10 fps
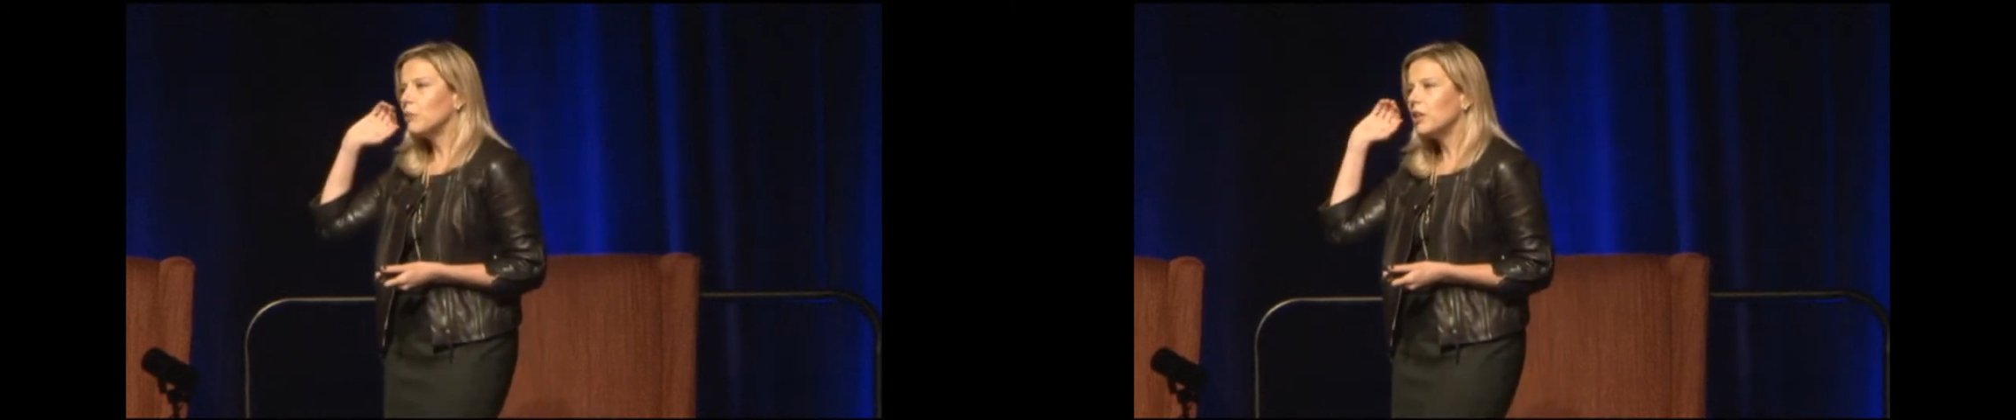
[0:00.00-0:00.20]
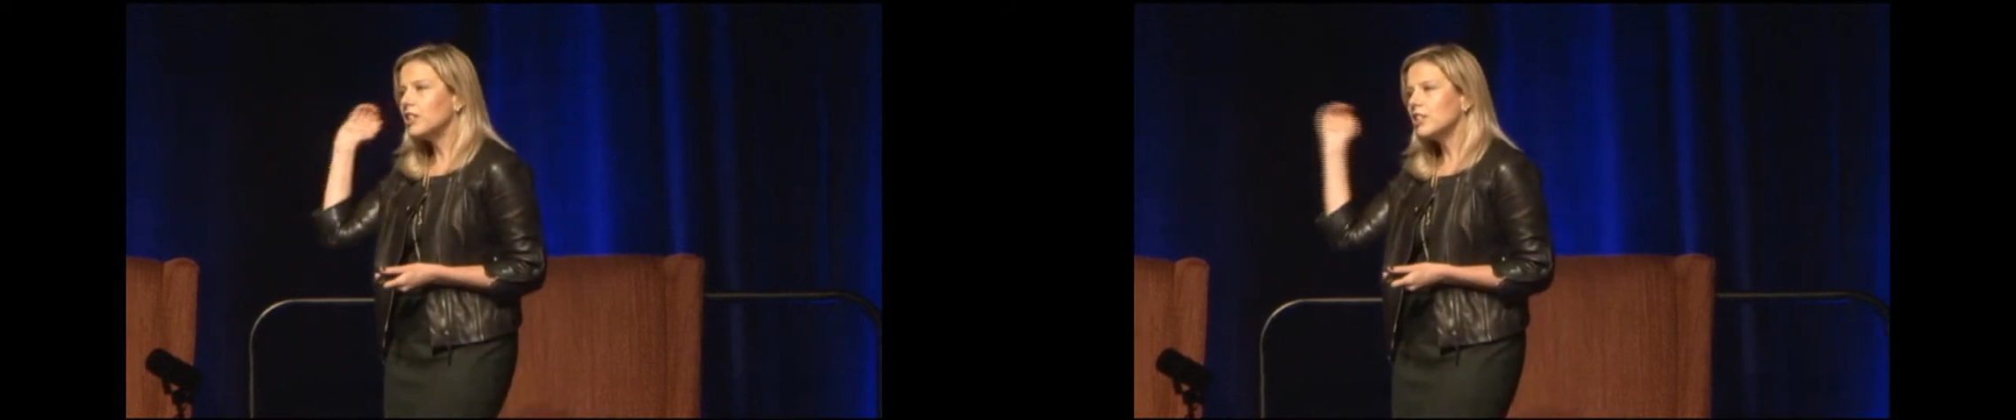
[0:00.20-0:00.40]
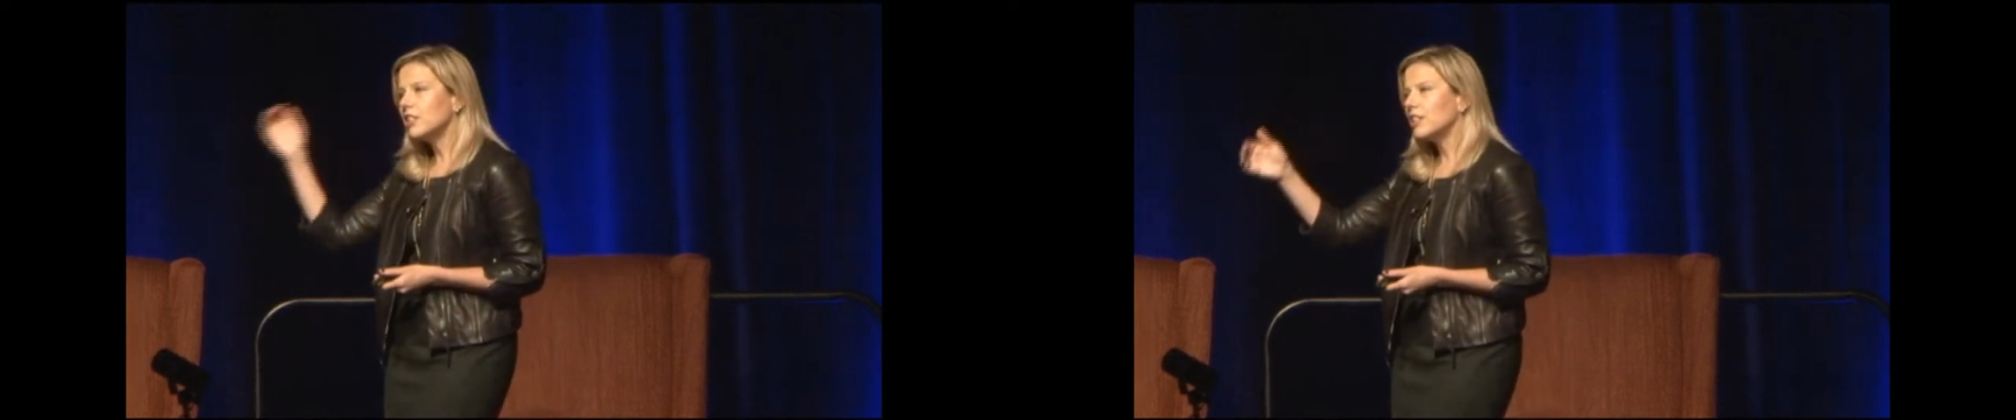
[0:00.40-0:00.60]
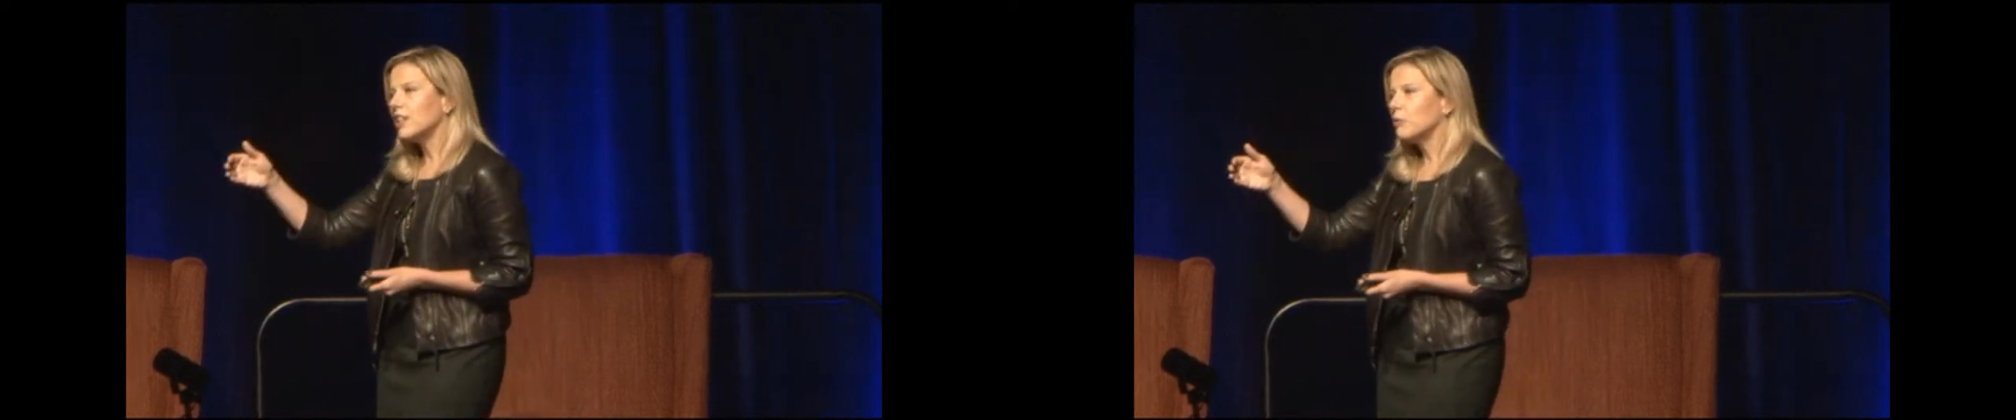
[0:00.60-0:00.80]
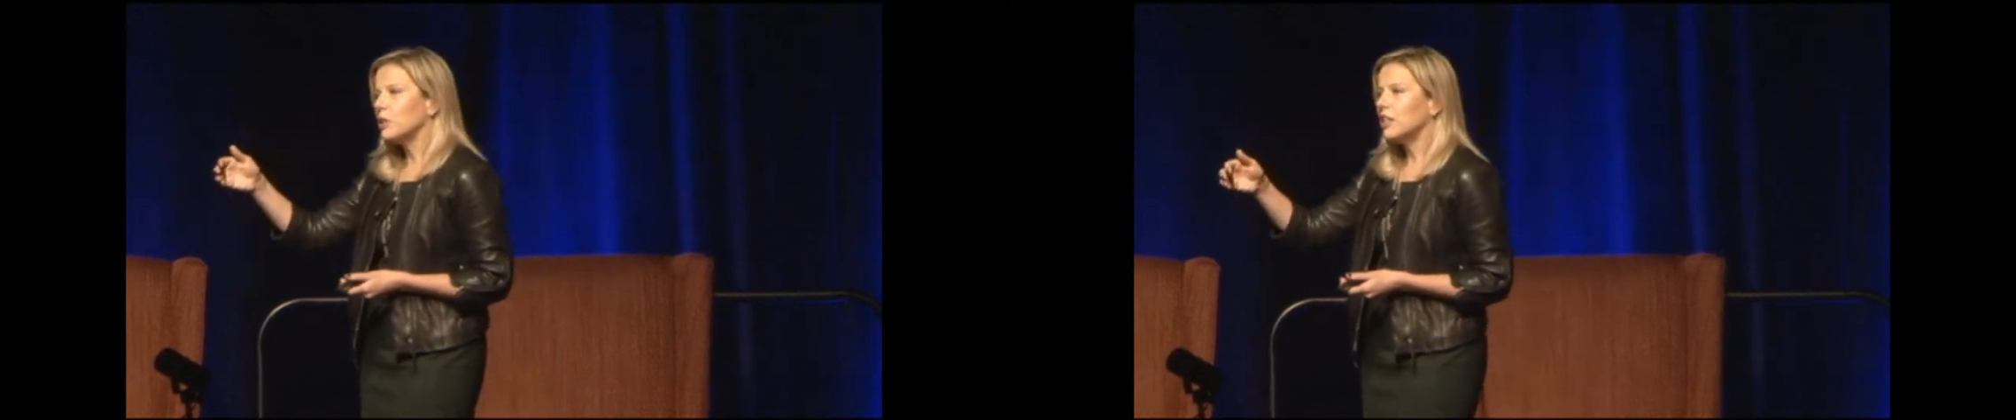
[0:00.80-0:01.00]
What is the
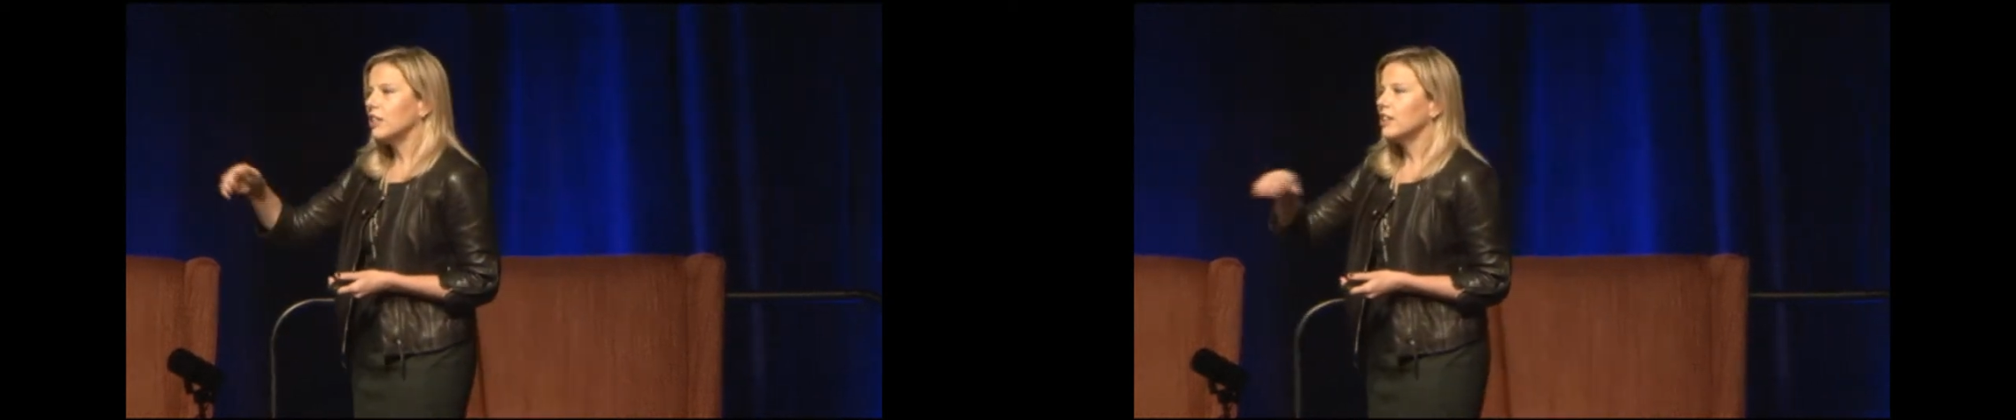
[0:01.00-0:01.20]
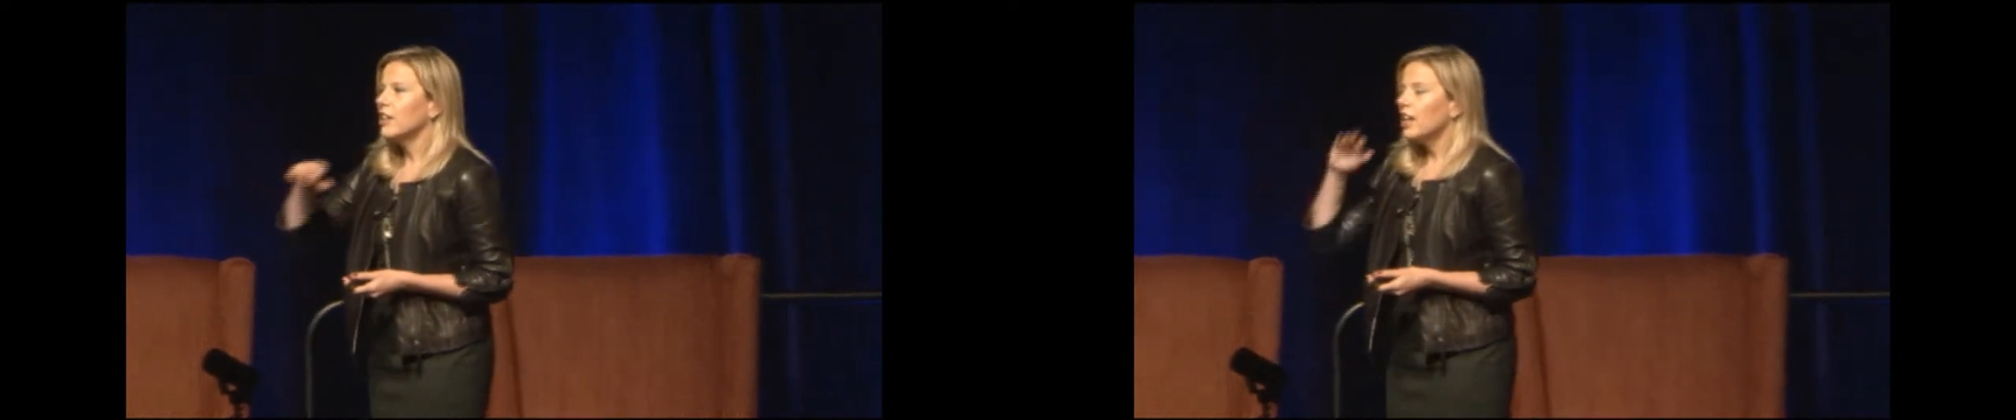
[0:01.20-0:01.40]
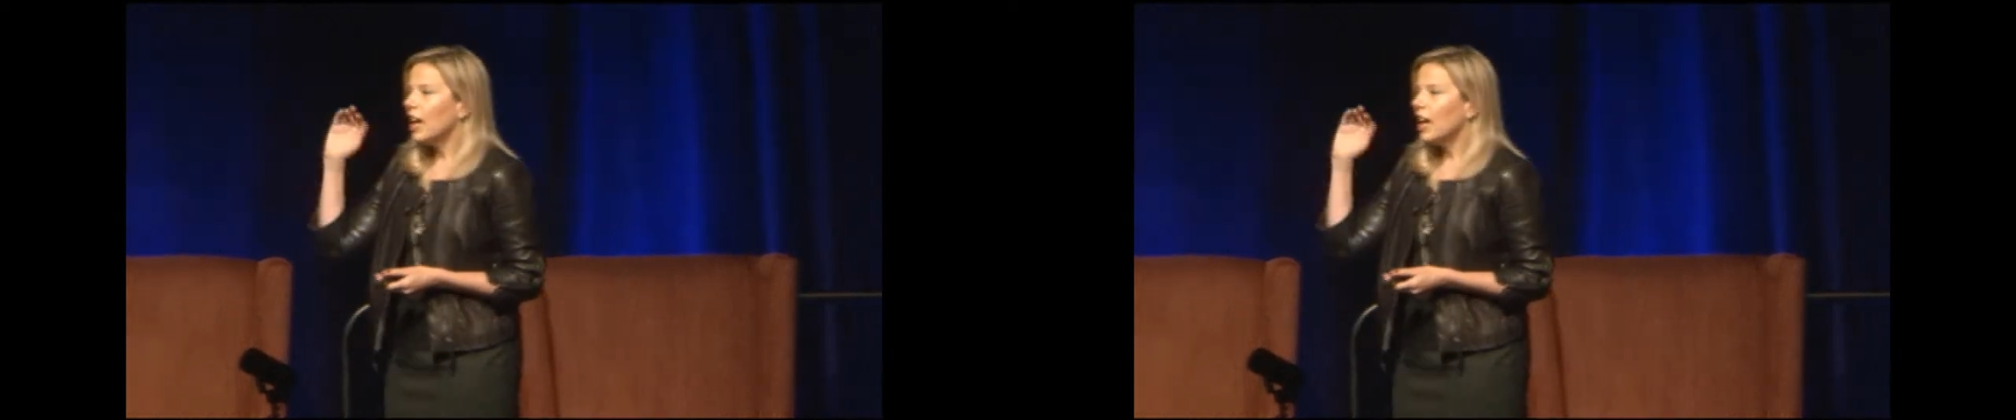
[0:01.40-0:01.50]
data we need?